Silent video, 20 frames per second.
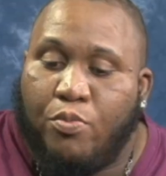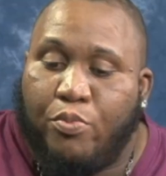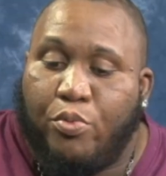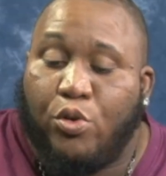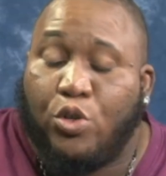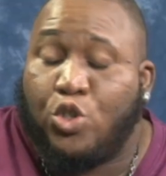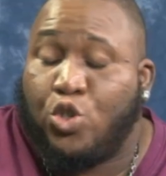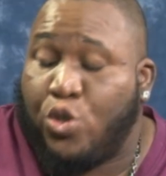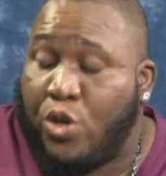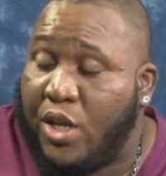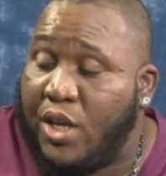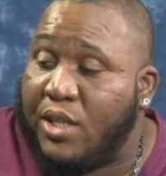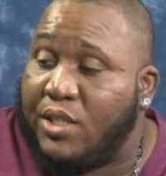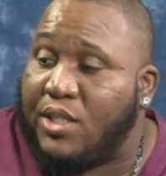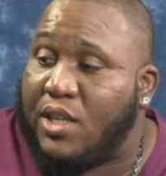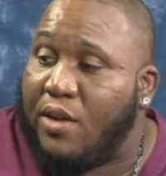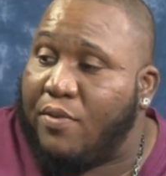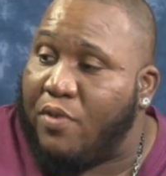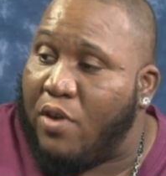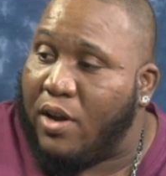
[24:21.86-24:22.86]
portray
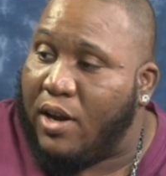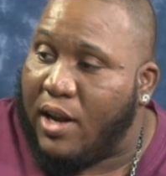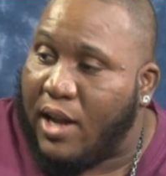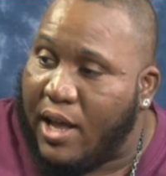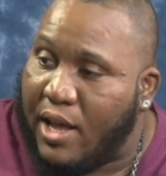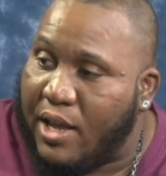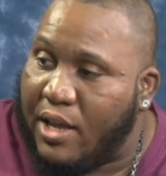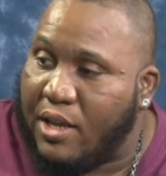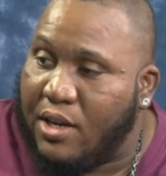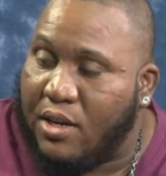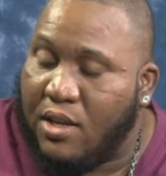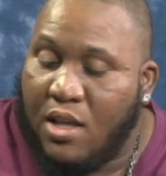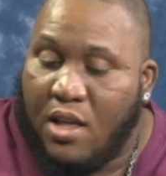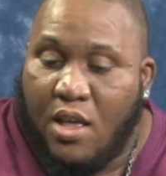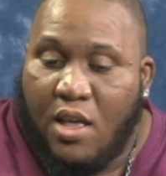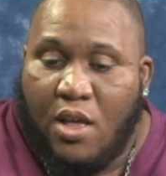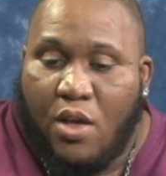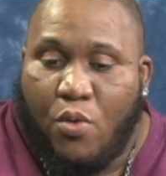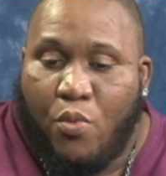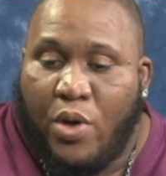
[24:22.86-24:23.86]
yourself online,
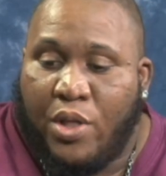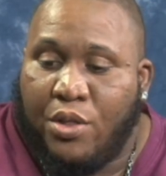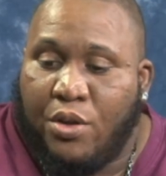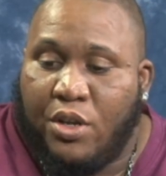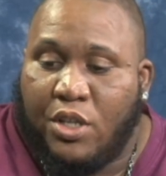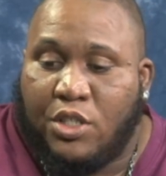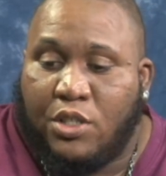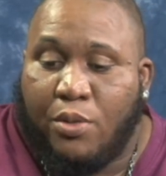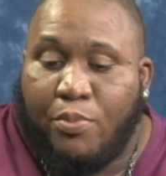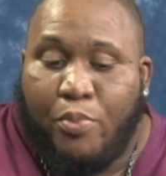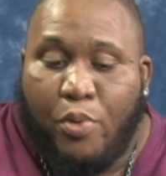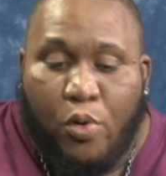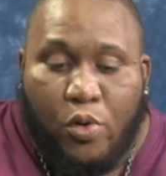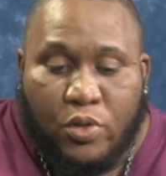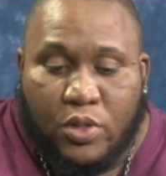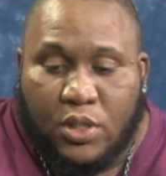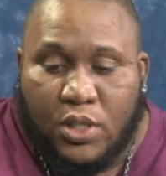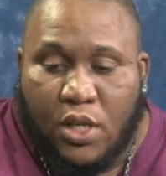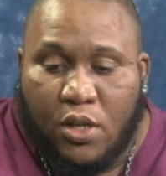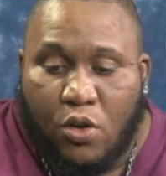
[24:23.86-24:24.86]
whether it's a
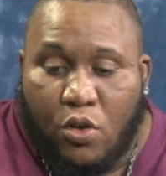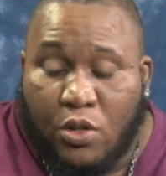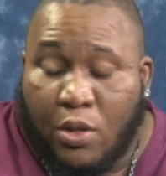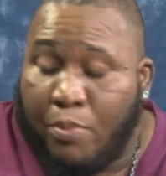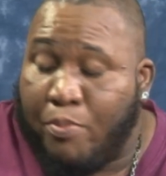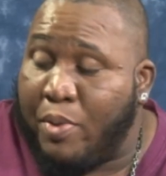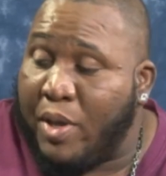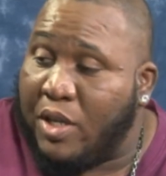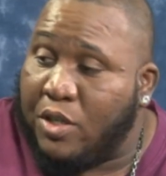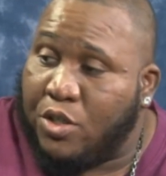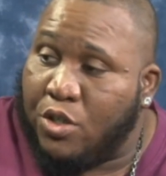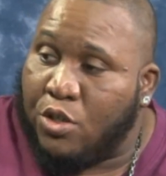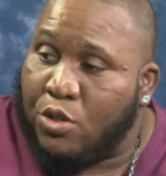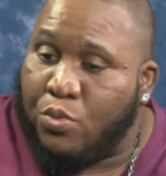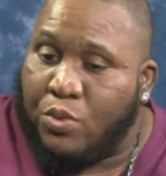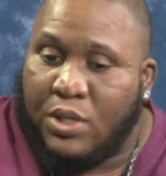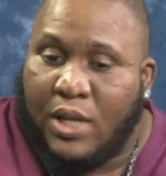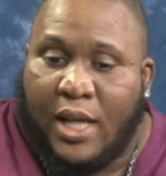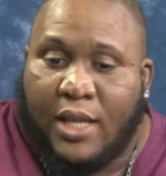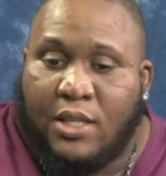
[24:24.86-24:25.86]
posting or the pictures.
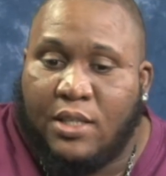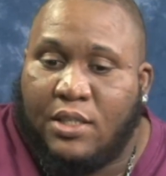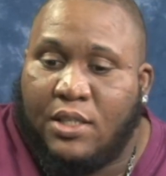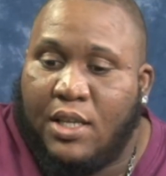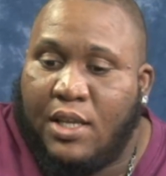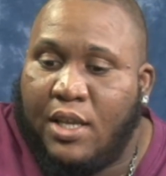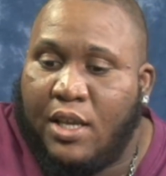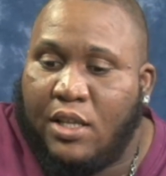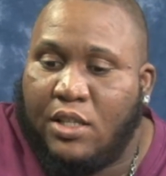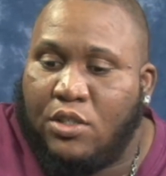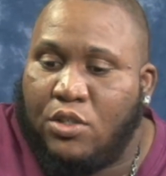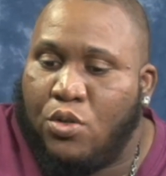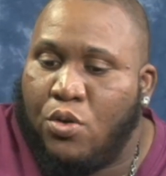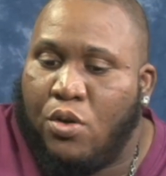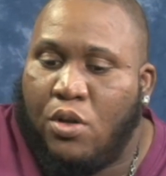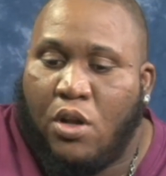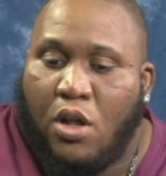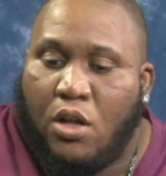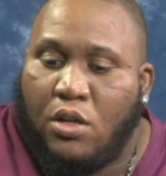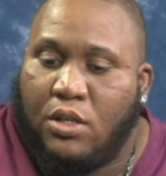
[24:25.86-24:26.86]
We like to see kids
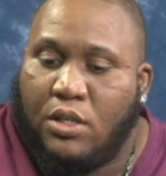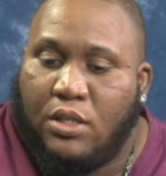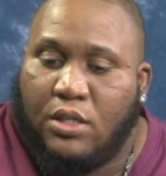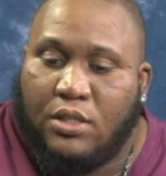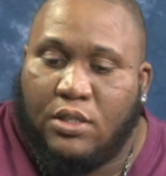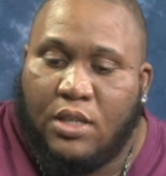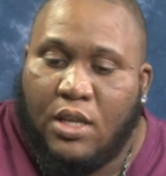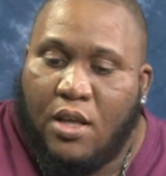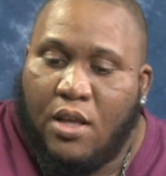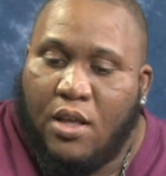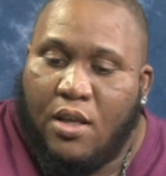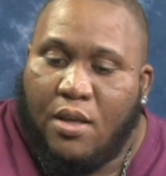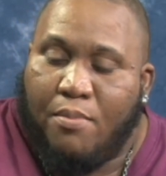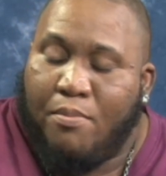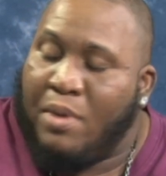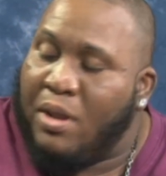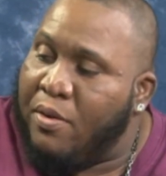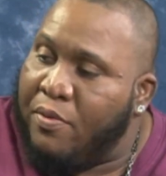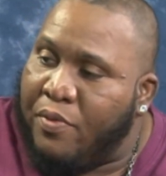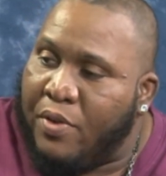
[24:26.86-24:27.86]
doing all these
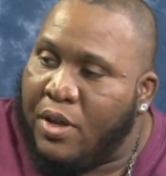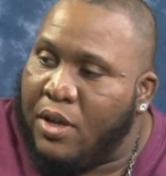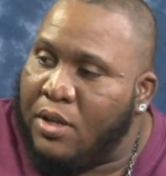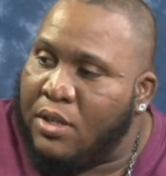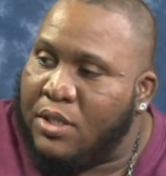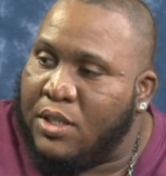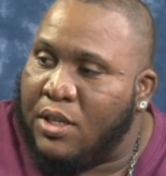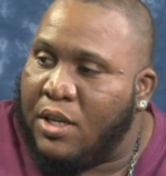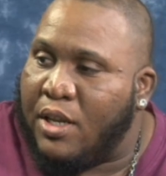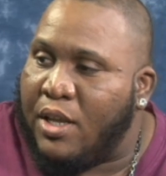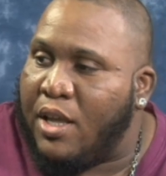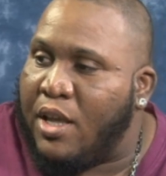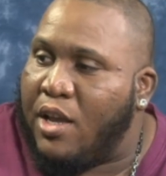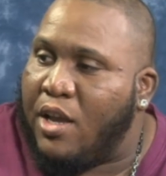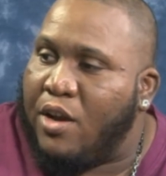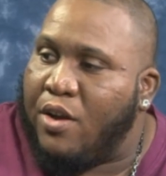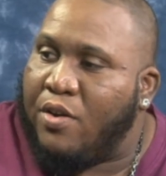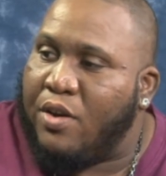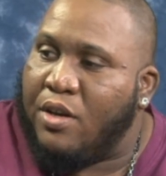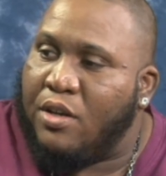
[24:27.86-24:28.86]
middle fingers in the
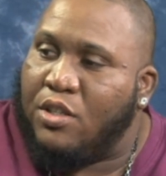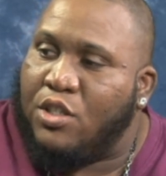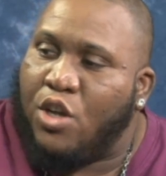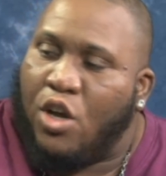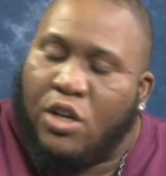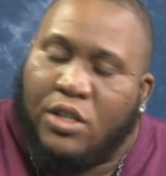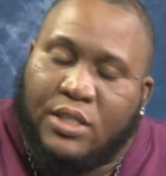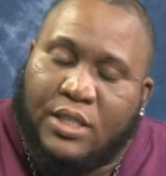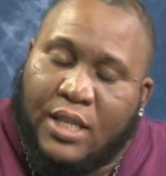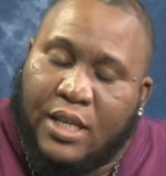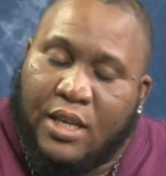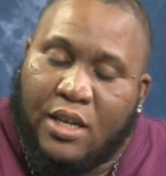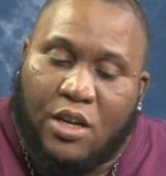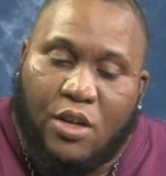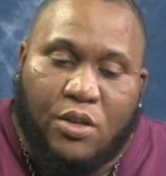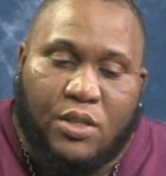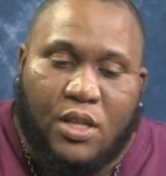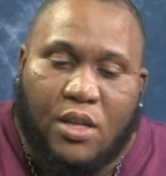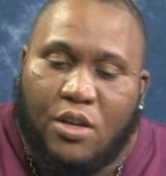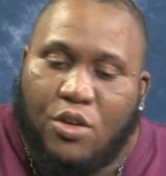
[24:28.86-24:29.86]
air and tongue sticking
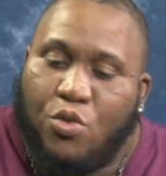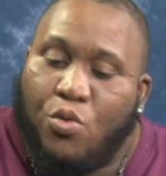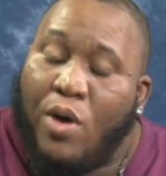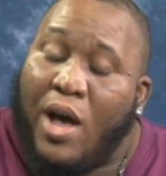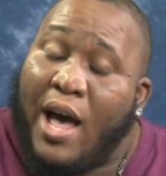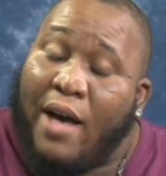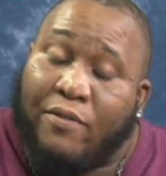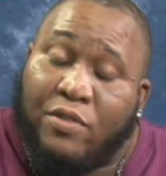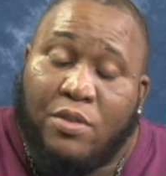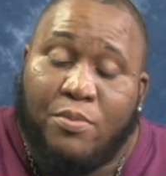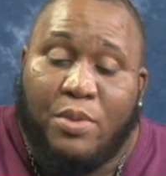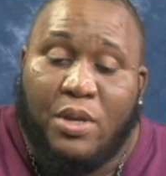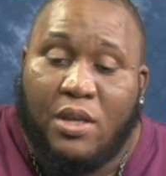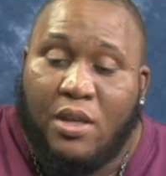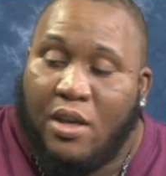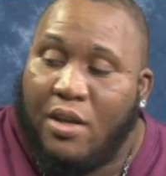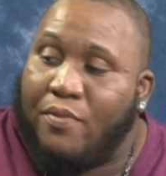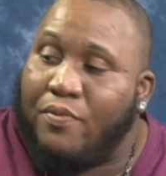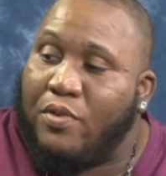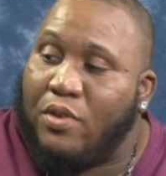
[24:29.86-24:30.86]
out. And you have to be
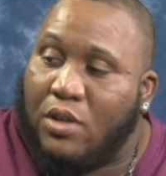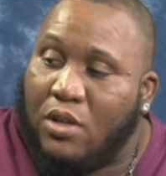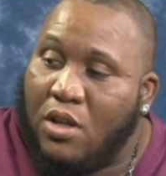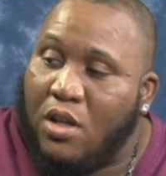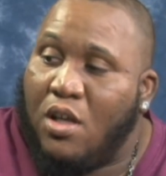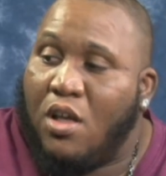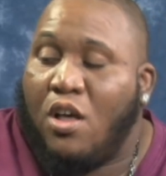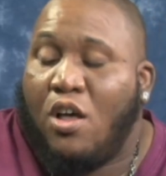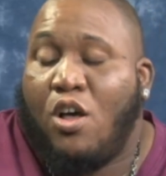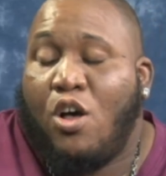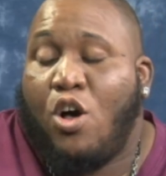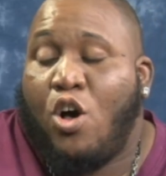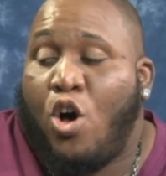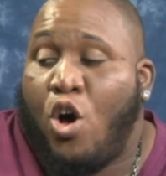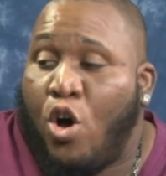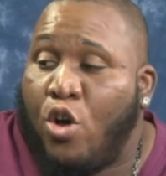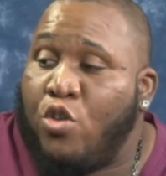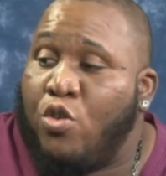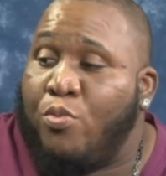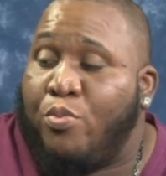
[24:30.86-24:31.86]
careful
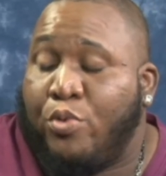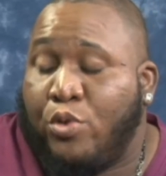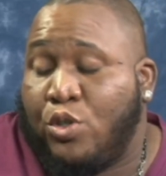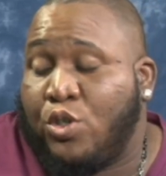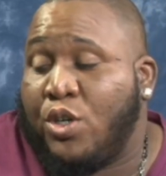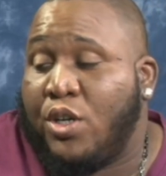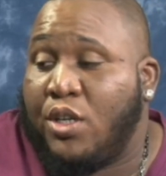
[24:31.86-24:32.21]
how you portray